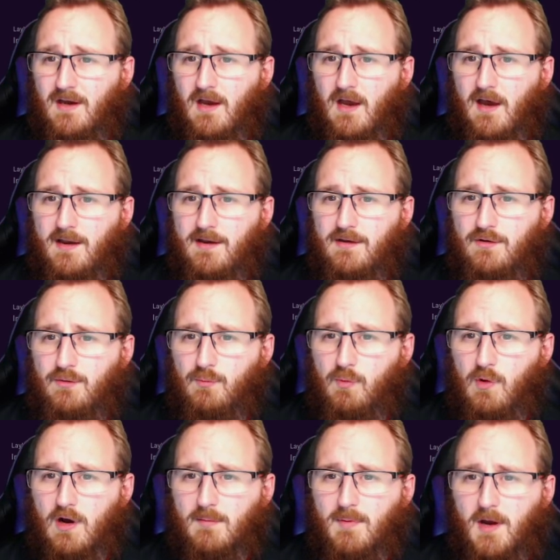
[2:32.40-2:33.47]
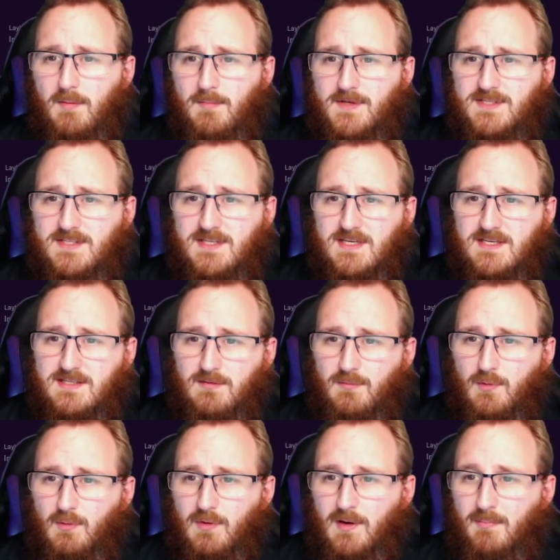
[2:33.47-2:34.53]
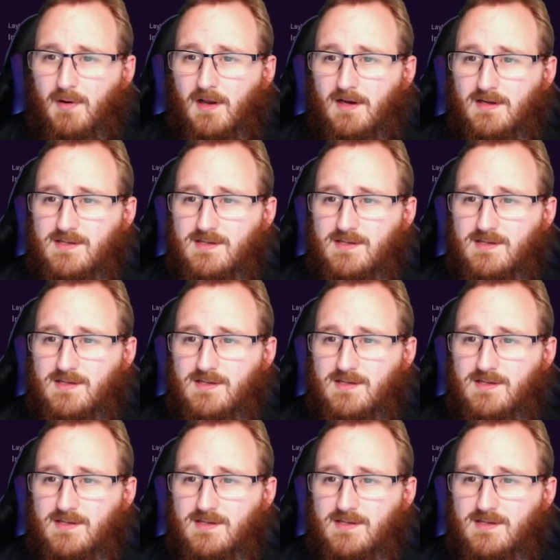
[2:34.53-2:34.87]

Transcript: and a new work permit system will apply